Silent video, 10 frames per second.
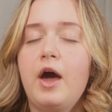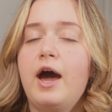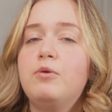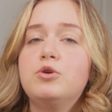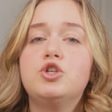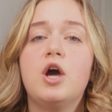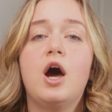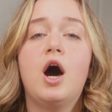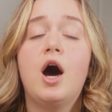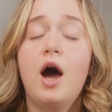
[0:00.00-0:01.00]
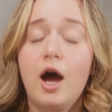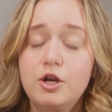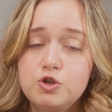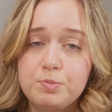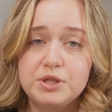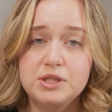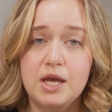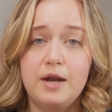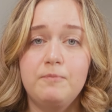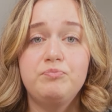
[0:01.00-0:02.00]
I would
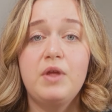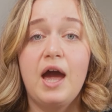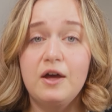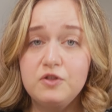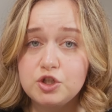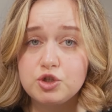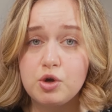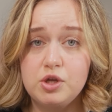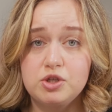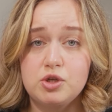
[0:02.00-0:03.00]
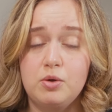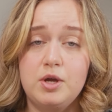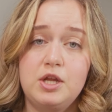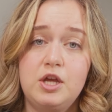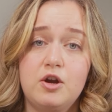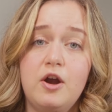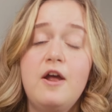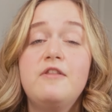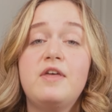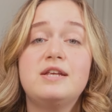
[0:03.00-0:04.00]
100% add the chorizo in here.
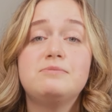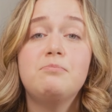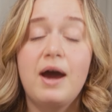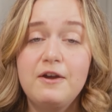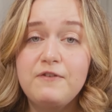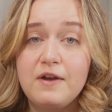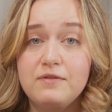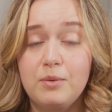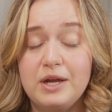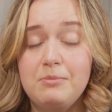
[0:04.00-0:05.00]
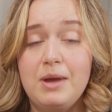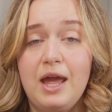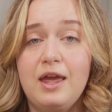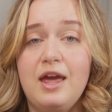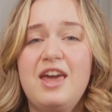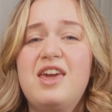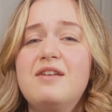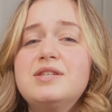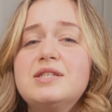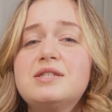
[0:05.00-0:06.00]
That is my favorite way to make it. It
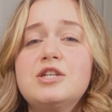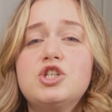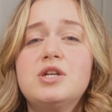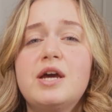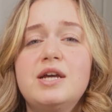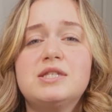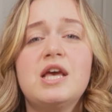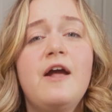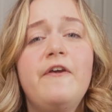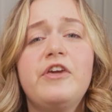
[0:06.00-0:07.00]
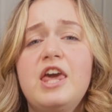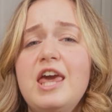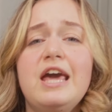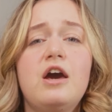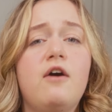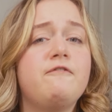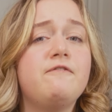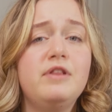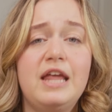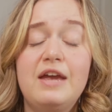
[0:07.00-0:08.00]
gives it such a nice kick of
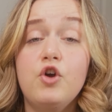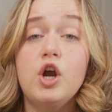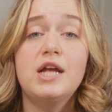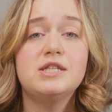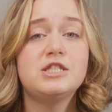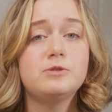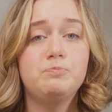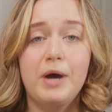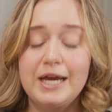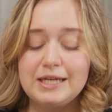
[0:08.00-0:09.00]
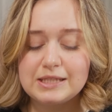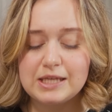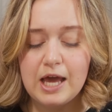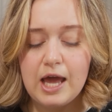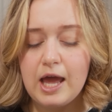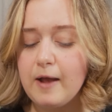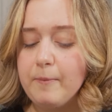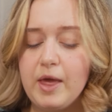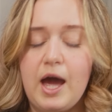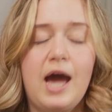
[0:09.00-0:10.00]
flavor and spice.
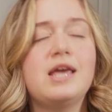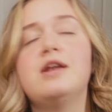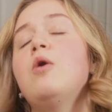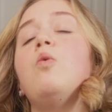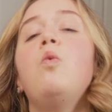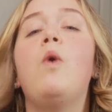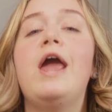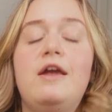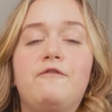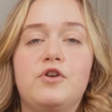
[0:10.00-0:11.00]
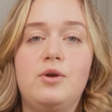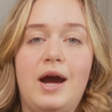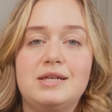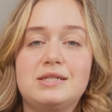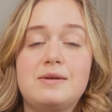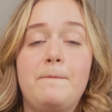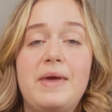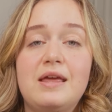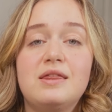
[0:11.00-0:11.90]
I cannot wait for you guys to make